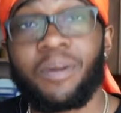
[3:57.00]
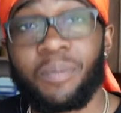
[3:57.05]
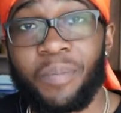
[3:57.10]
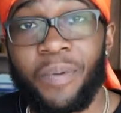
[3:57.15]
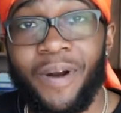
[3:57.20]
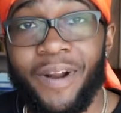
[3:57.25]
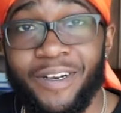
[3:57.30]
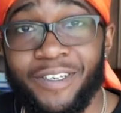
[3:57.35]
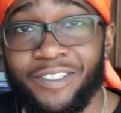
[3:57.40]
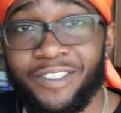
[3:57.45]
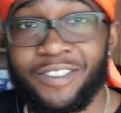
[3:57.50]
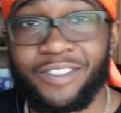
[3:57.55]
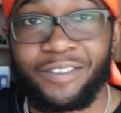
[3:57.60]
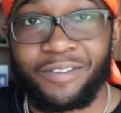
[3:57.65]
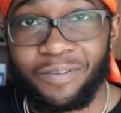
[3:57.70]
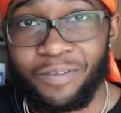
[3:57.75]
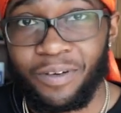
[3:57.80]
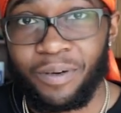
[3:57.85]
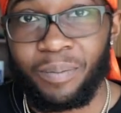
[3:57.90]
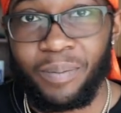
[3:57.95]
need a brush
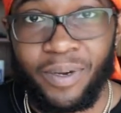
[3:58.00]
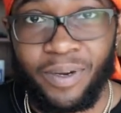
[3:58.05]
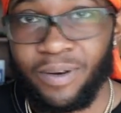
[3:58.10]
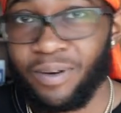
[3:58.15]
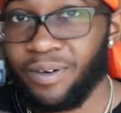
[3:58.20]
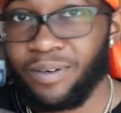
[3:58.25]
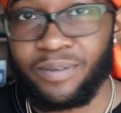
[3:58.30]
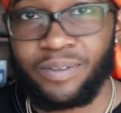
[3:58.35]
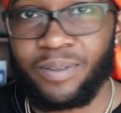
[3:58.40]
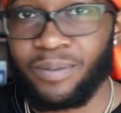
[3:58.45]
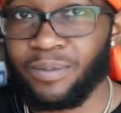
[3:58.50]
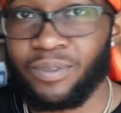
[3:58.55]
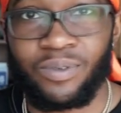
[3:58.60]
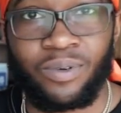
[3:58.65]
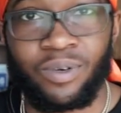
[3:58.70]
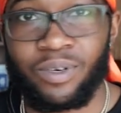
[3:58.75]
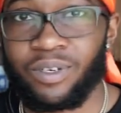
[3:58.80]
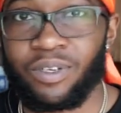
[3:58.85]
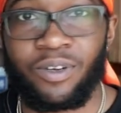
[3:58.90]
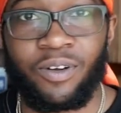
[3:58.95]
for your beard or some
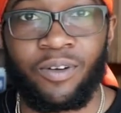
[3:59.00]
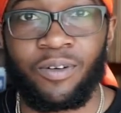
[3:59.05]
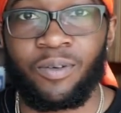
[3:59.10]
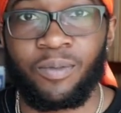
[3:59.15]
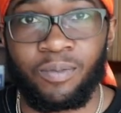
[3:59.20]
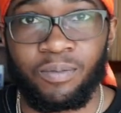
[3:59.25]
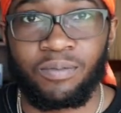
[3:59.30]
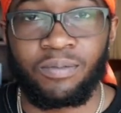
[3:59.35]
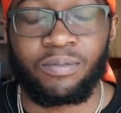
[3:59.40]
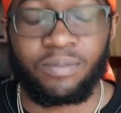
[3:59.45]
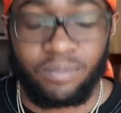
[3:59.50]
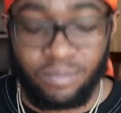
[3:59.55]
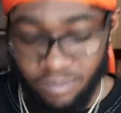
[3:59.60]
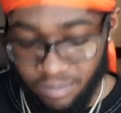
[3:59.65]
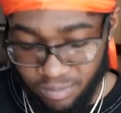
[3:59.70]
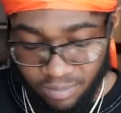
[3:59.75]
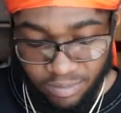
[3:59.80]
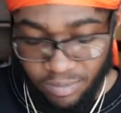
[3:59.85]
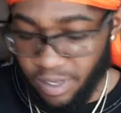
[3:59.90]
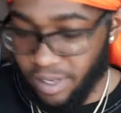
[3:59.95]
sort of comb.
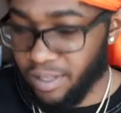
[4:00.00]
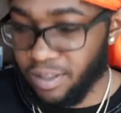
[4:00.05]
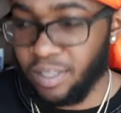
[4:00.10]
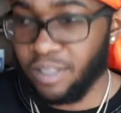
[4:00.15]
Like,